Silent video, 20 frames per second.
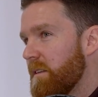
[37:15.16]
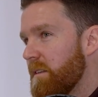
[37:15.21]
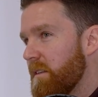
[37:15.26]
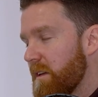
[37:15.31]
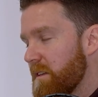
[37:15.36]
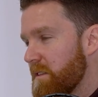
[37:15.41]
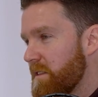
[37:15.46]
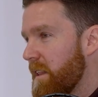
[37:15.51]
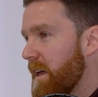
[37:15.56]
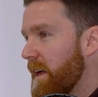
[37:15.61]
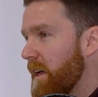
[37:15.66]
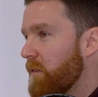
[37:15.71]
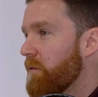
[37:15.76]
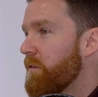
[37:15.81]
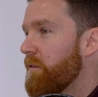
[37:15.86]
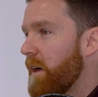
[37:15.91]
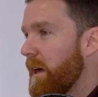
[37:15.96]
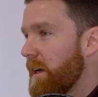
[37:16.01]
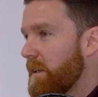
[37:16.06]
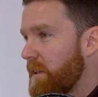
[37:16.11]
does that in
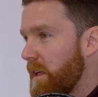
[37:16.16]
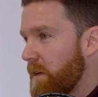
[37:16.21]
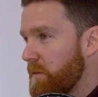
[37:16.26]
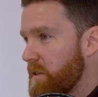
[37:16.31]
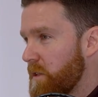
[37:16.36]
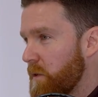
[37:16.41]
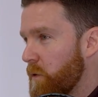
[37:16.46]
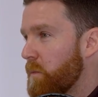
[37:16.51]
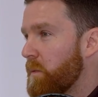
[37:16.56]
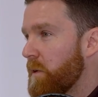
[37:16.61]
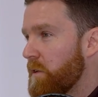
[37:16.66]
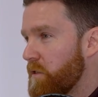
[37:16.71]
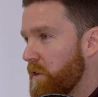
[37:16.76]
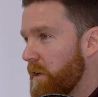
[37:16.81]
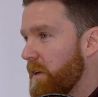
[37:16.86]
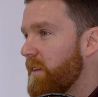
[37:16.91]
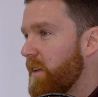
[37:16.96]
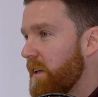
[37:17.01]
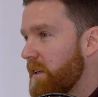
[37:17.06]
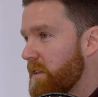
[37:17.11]
fact give us an opportunity?